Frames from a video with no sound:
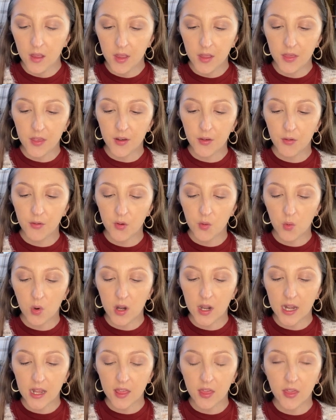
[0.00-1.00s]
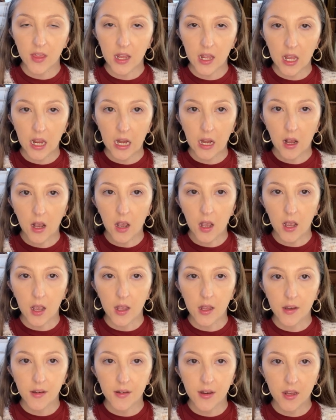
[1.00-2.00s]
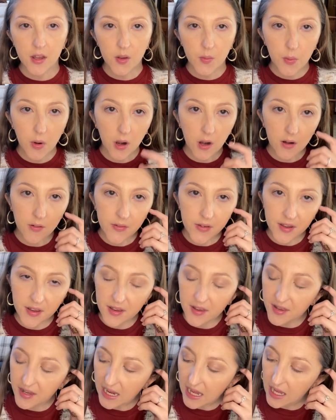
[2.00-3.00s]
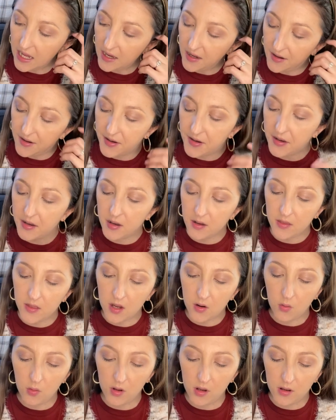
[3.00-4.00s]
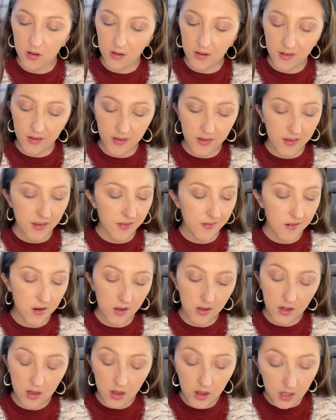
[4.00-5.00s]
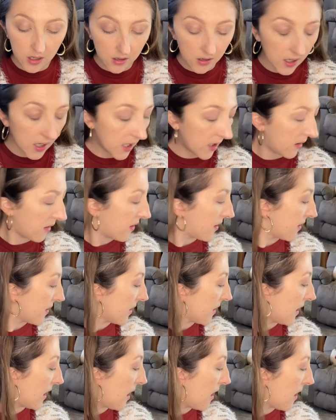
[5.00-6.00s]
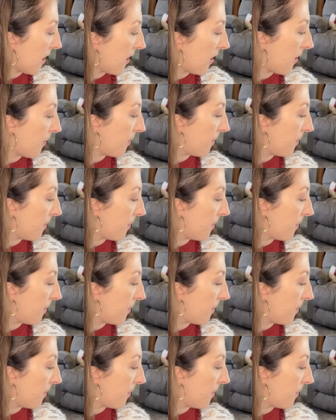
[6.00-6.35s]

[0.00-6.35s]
This was one I think I got as part of a set that was on clearance a